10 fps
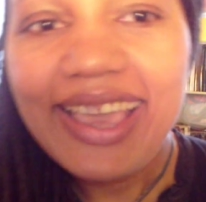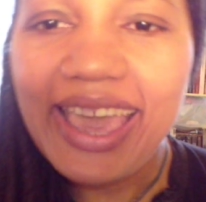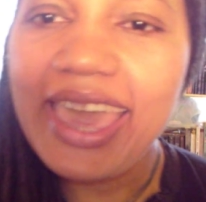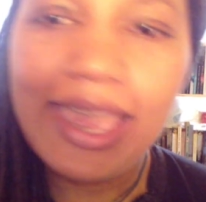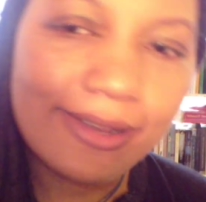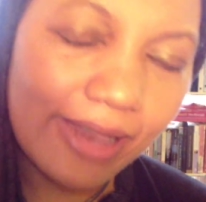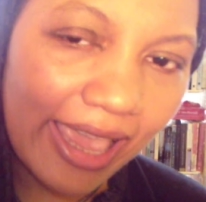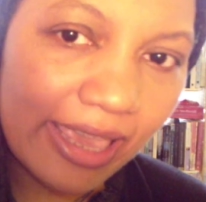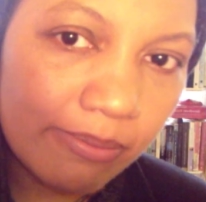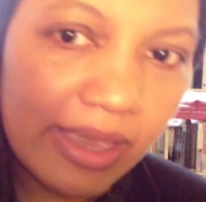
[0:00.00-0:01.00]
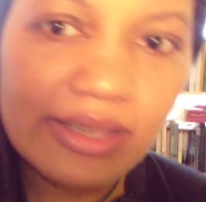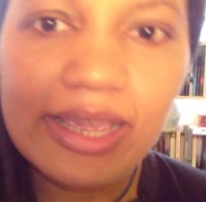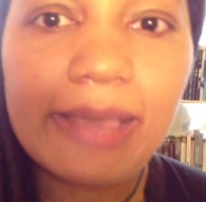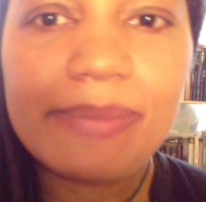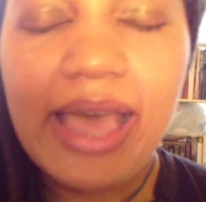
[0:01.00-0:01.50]
And I admit,
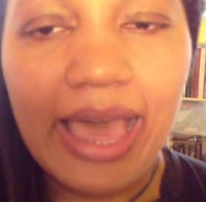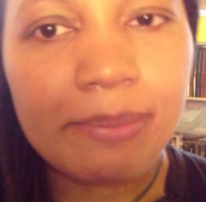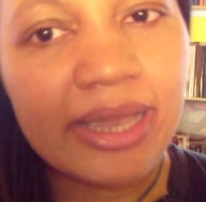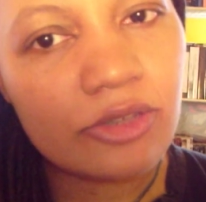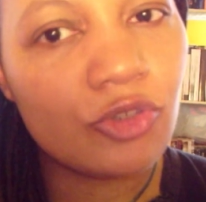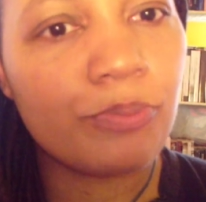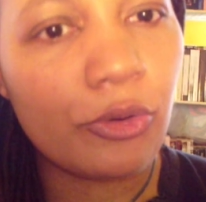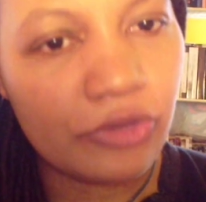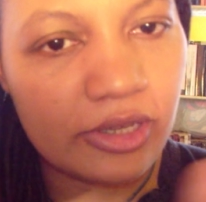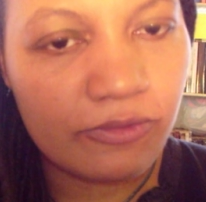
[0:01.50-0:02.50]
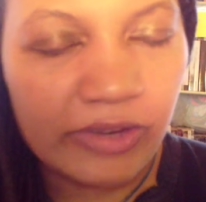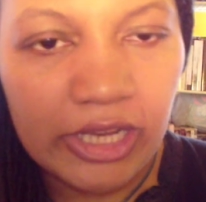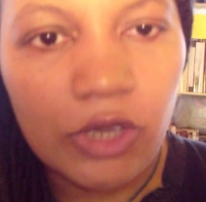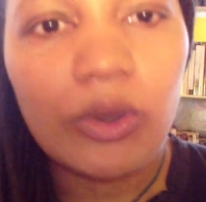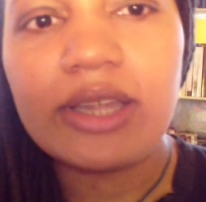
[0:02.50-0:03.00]
um, I might post a
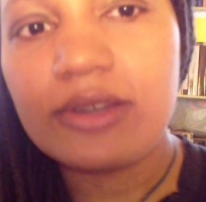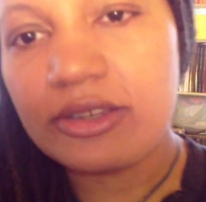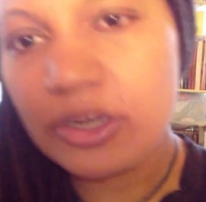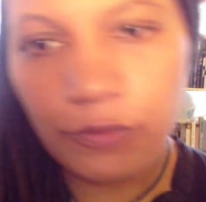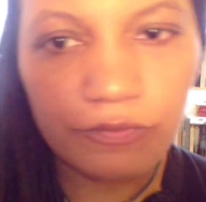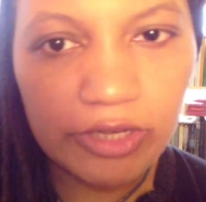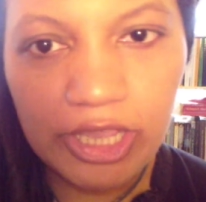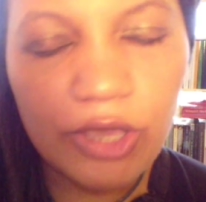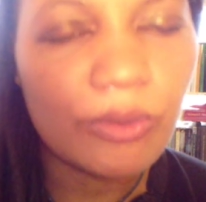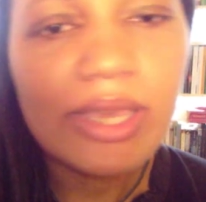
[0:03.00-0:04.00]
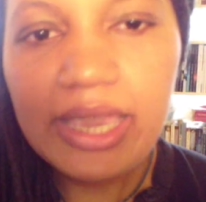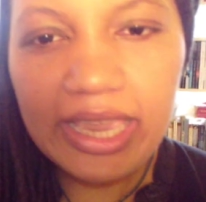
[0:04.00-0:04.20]
video, a, a different video.